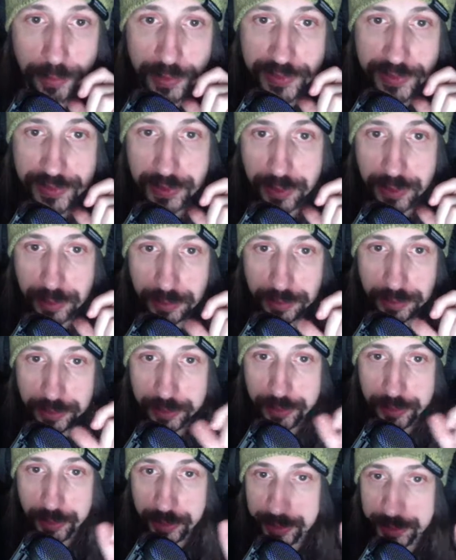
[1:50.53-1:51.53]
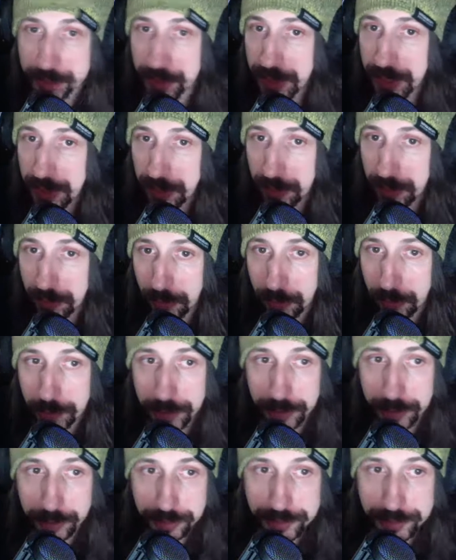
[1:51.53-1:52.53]
a signal distress beacon
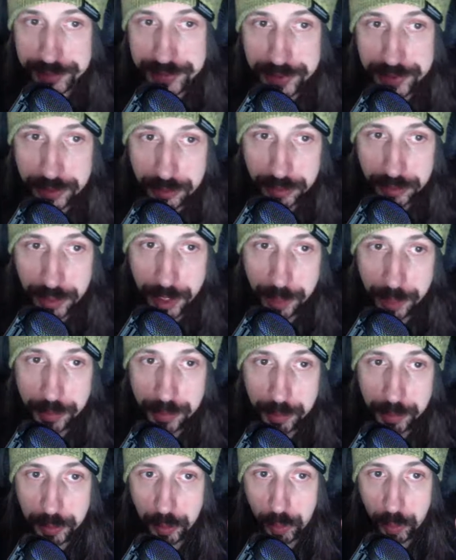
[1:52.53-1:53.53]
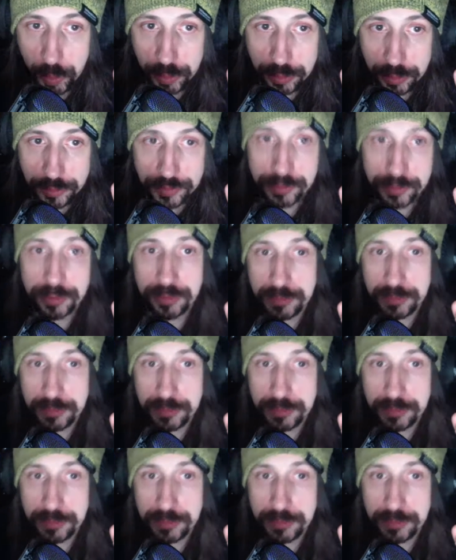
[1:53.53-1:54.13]
orbiting the single habitable world.